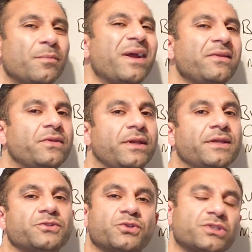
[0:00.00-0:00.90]
think the main thing
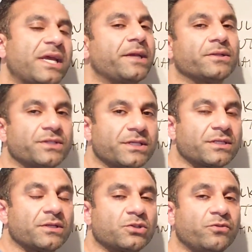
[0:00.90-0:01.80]
is to stay
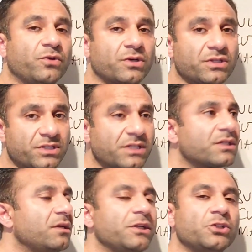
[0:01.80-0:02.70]
consistent. So if you're
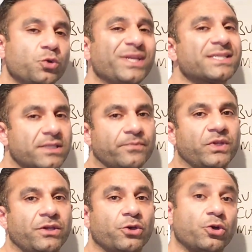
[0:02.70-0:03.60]
consistently doing
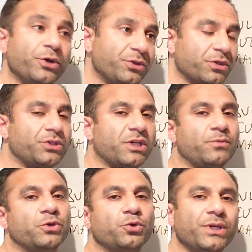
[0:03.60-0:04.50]
something, you're going to the
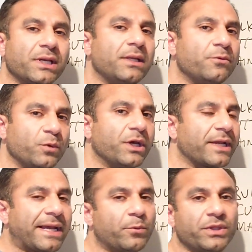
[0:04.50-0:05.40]
gym, you're doing a
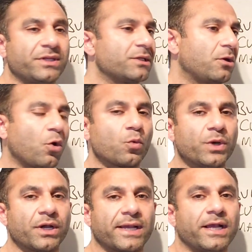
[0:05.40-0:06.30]
workout, whether it's a long
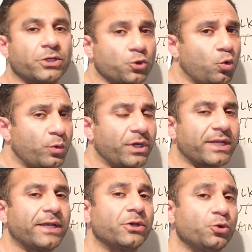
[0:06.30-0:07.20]
workout, a short
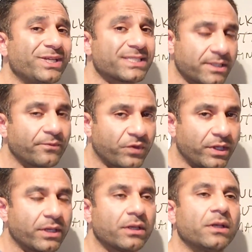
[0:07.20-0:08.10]
workout, you're doing
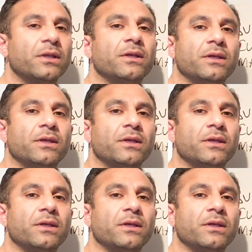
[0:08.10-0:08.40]
something,